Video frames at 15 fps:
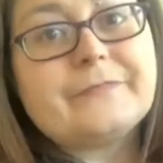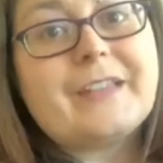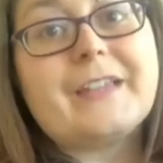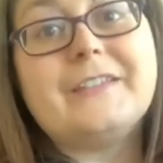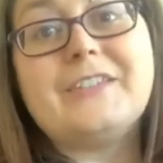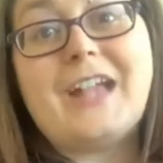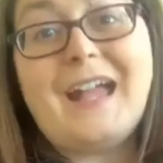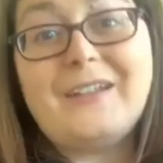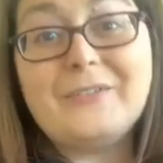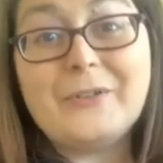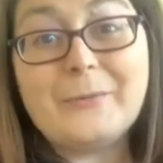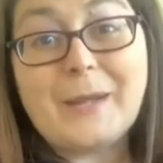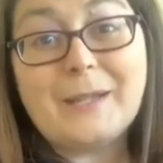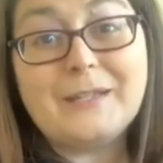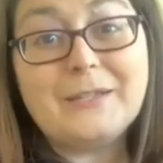So I don't know
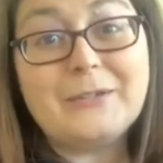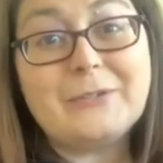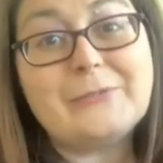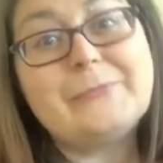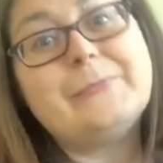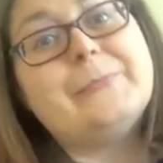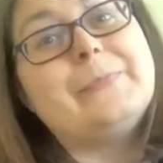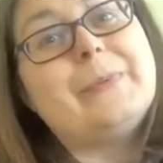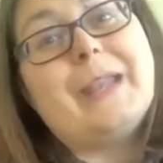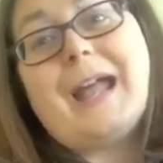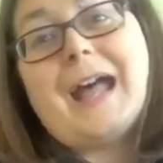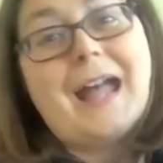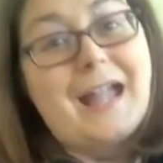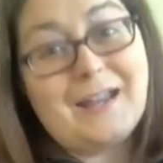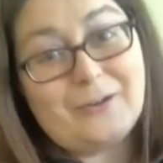about you, but
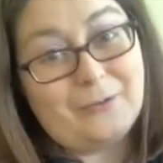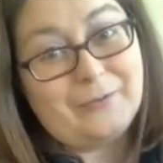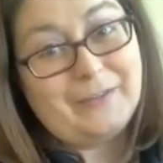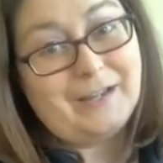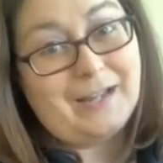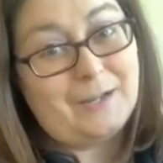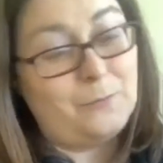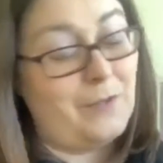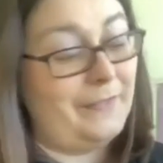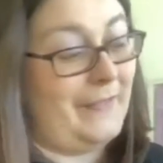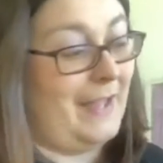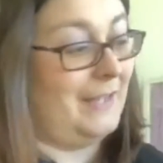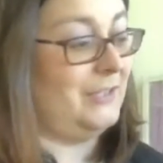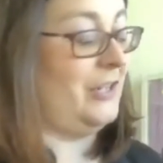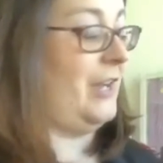I don't think I'd want
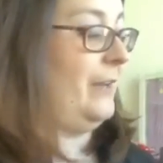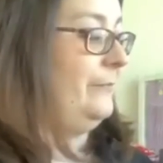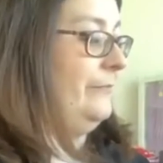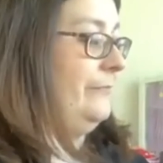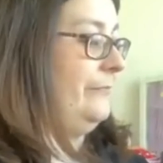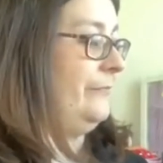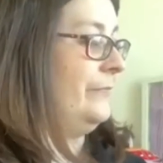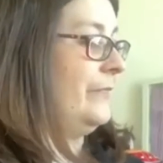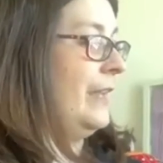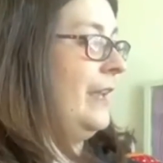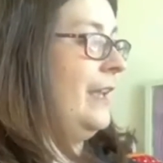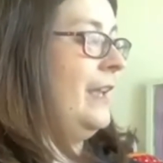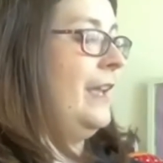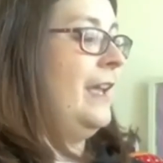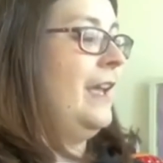that job.
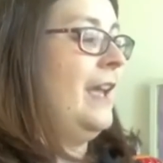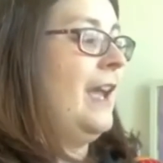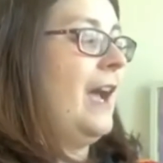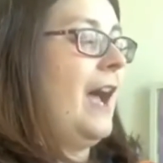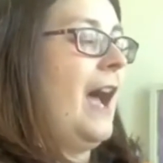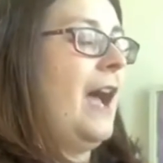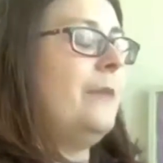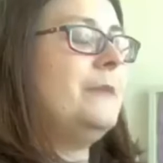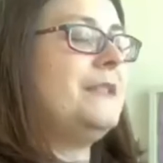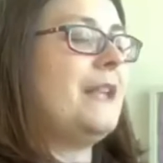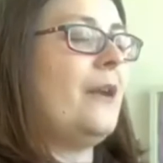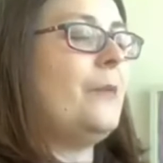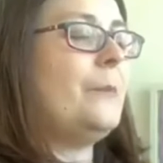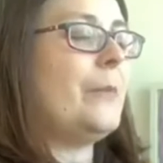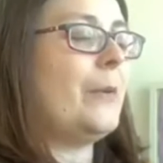
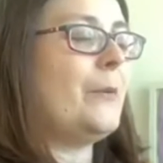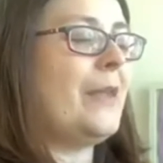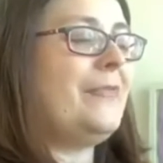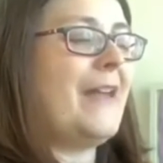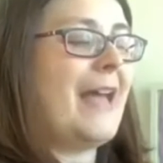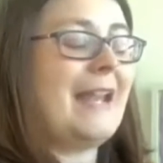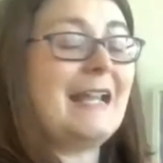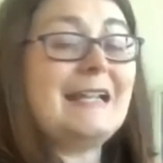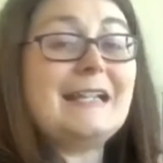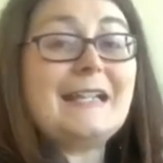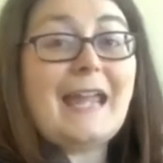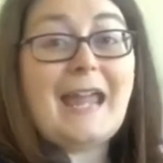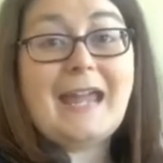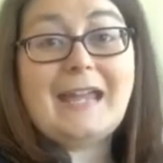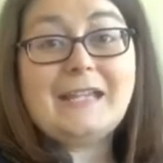But what that
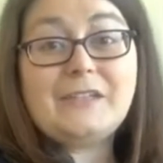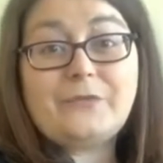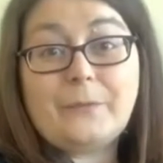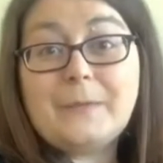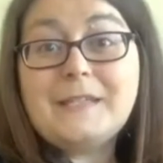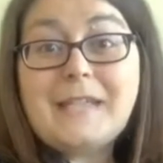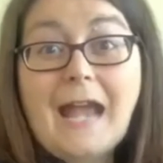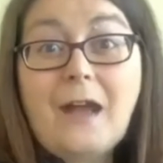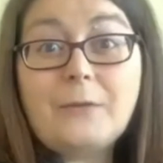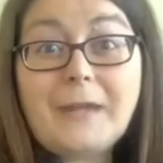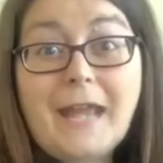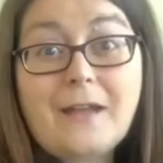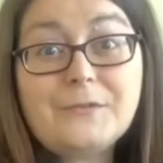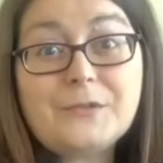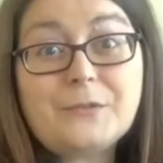indicates from the town
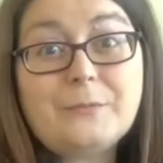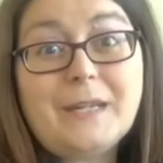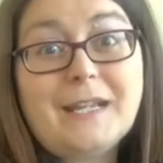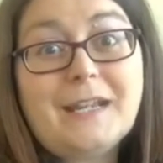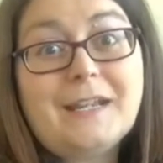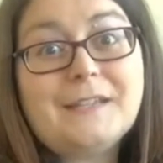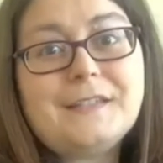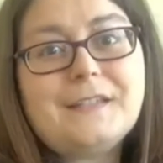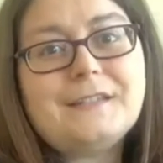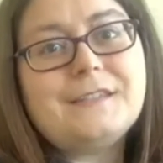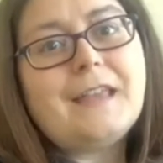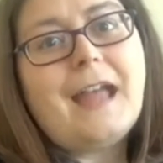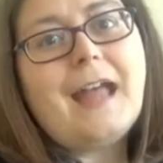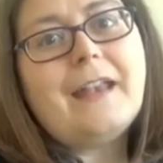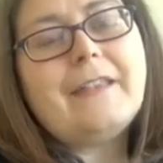council meetings is
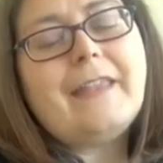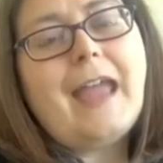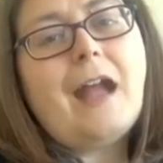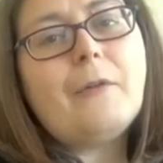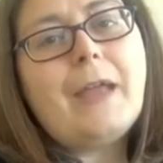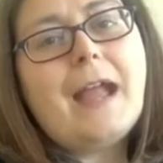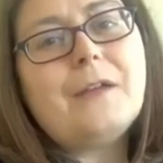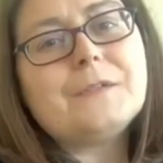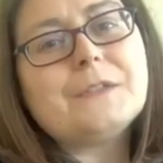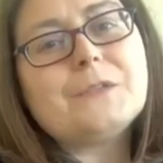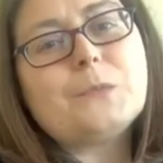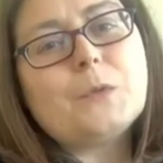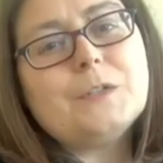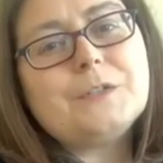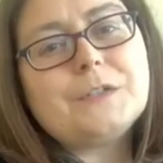that the outhouses
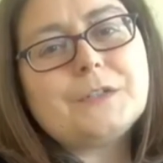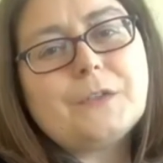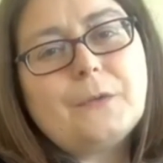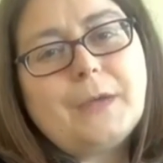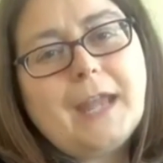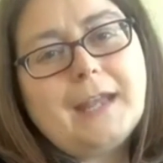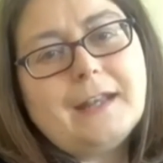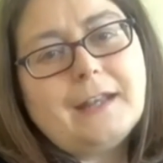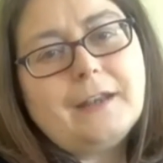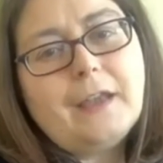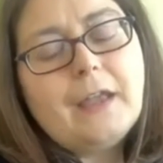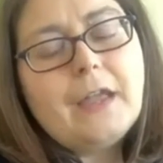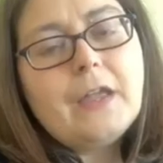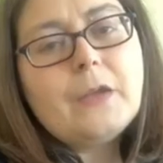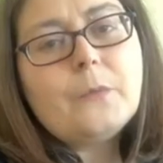weren't just located
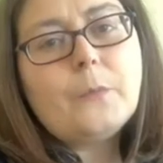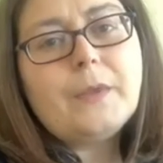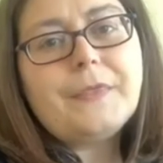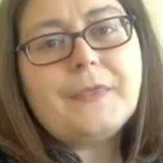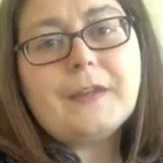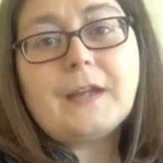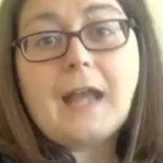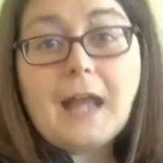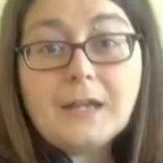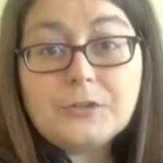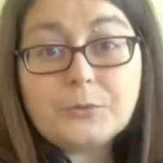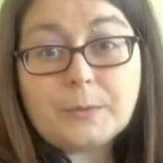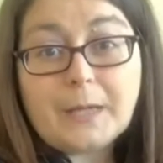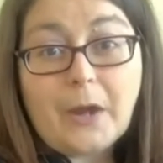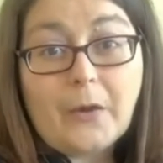with the
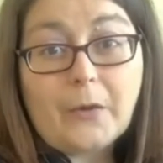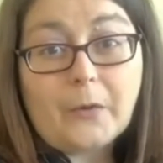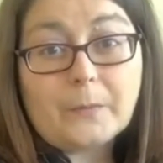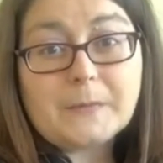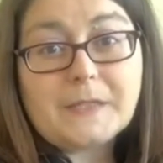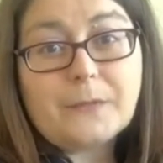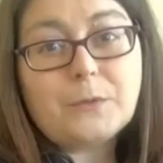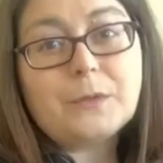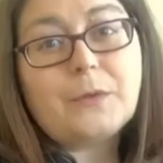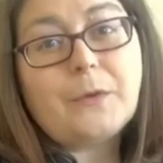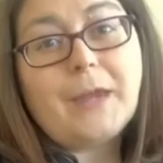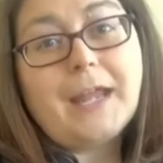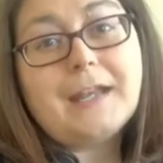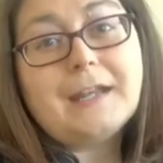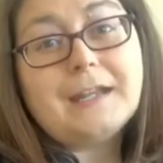country homes, they were
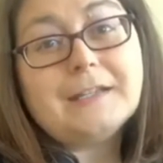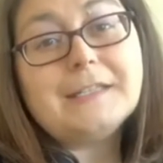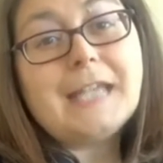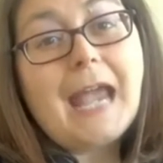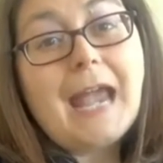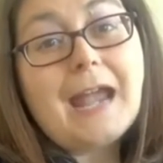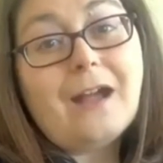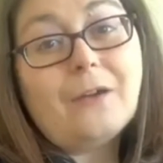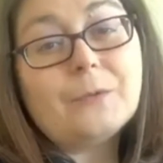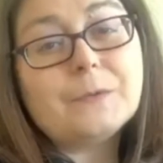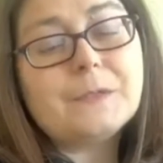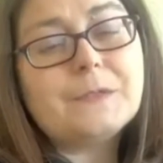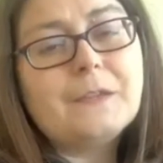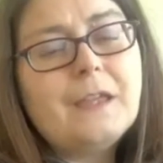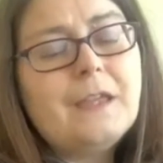located in
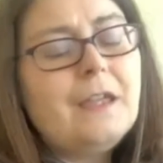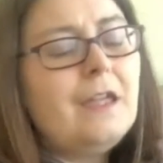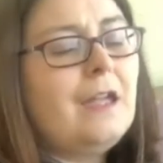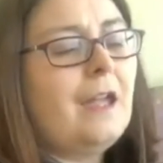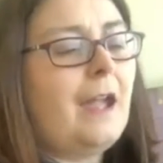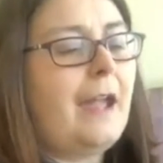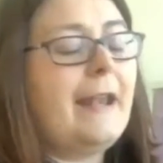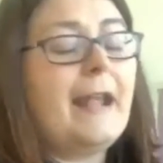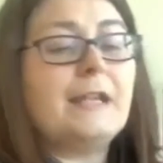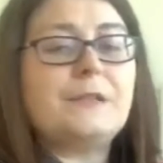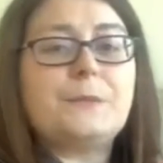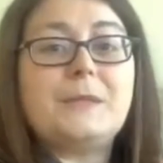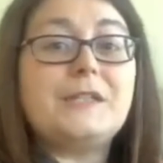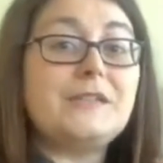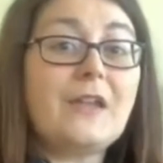towns. And as
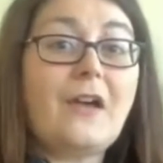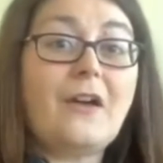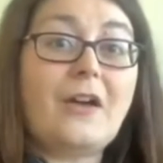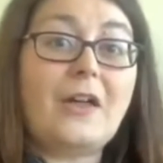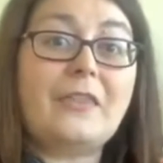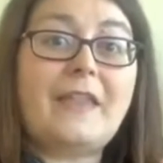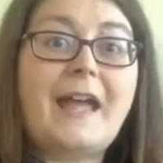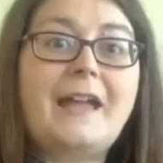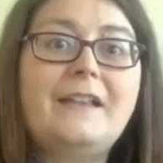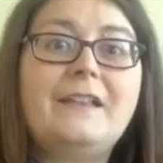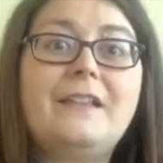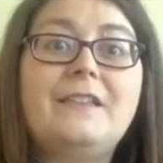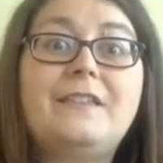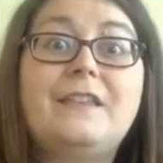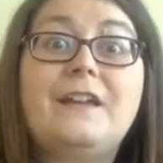we saw, that
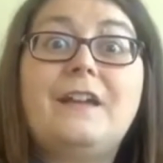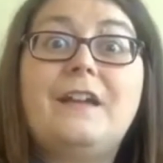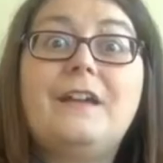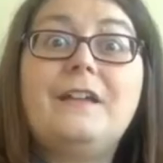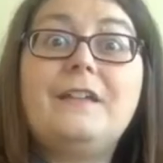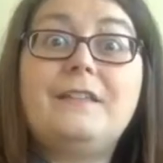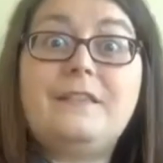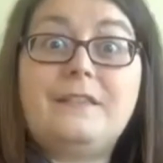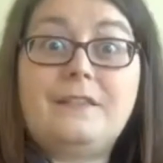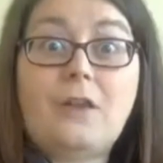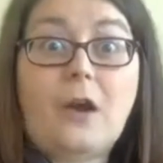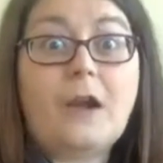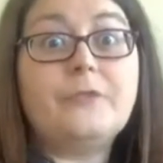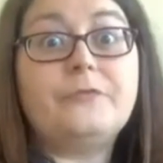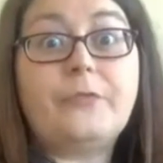
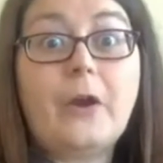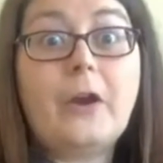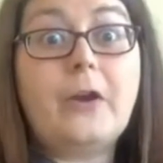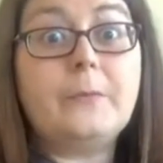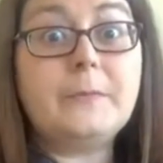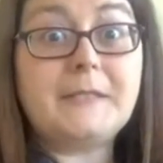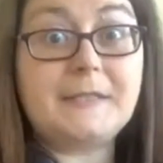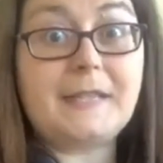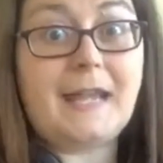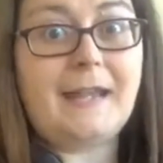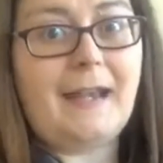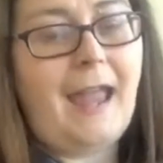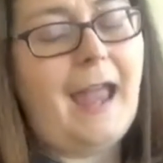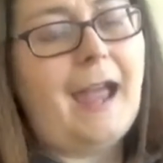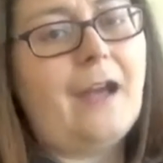our farmstead
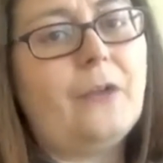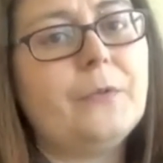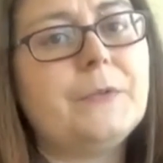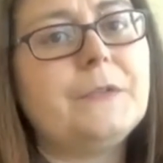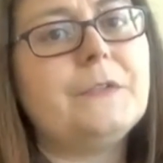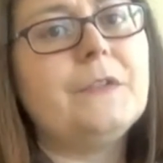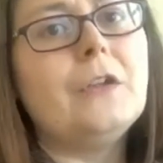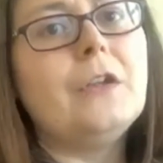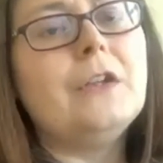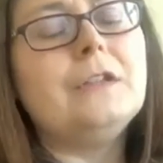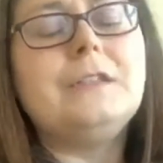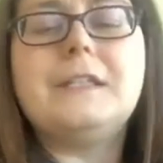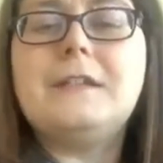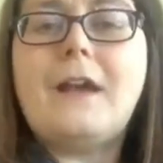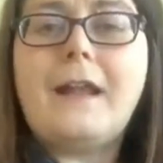house
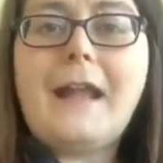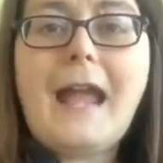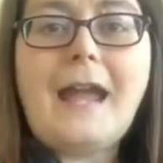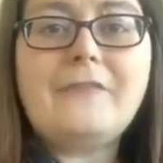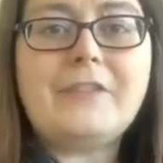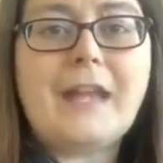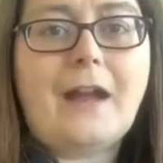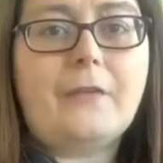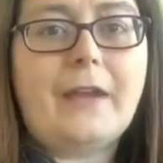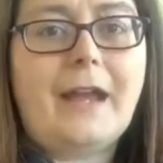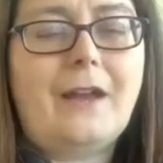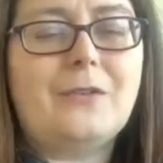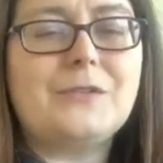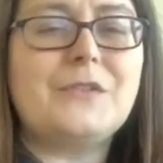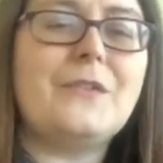did not have an
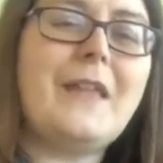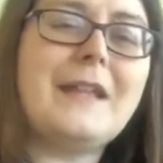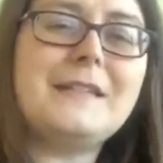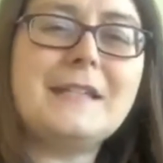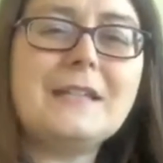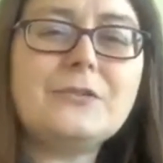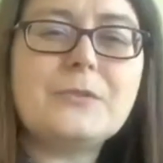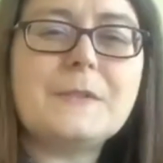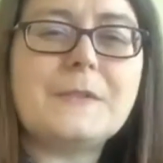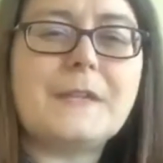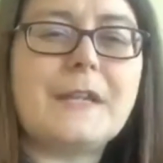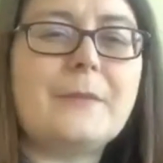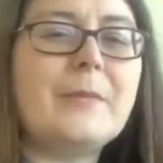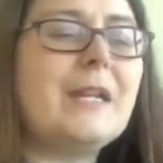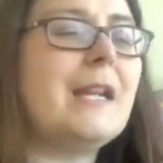outhouse. So that's interesting
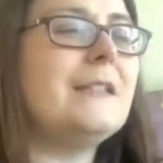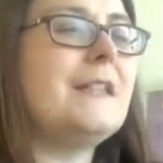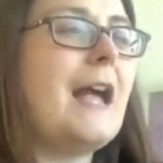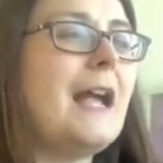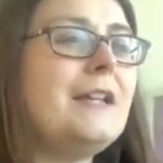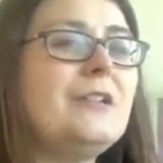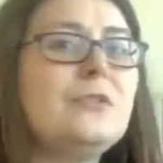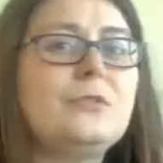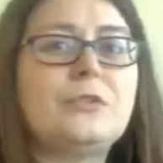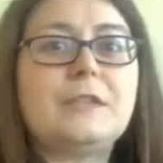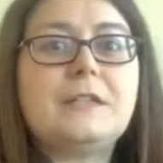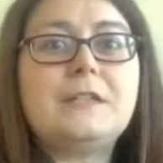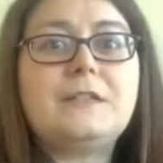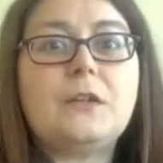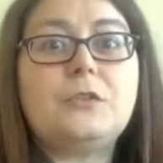because I usually
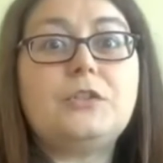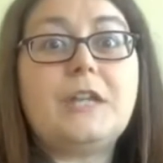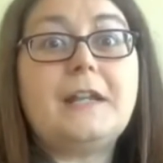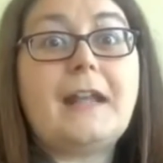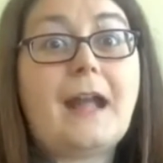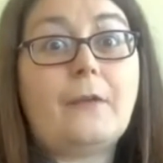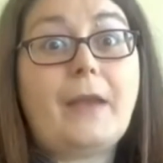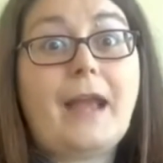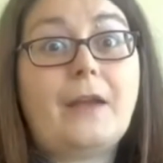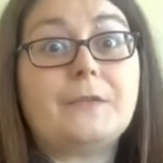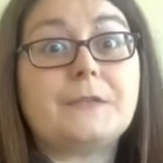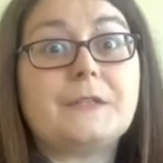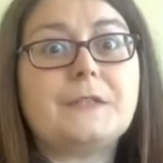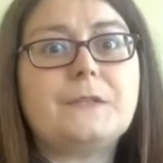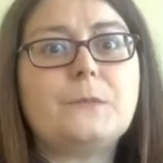associate
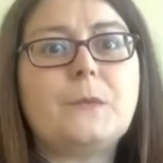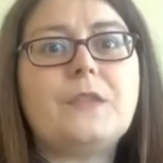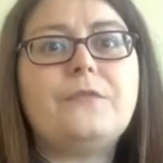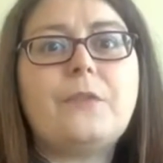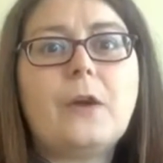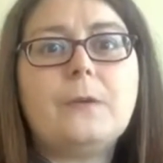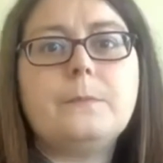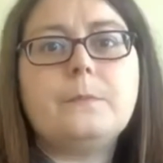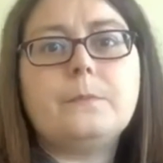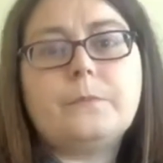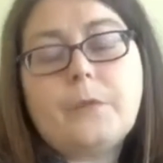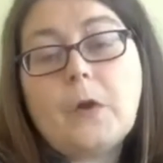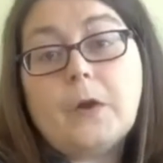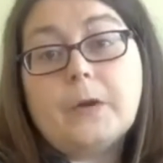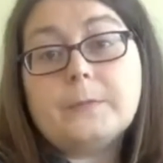outhouses with
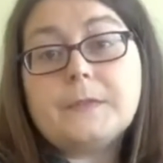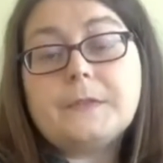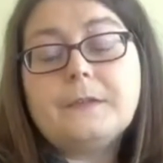farms.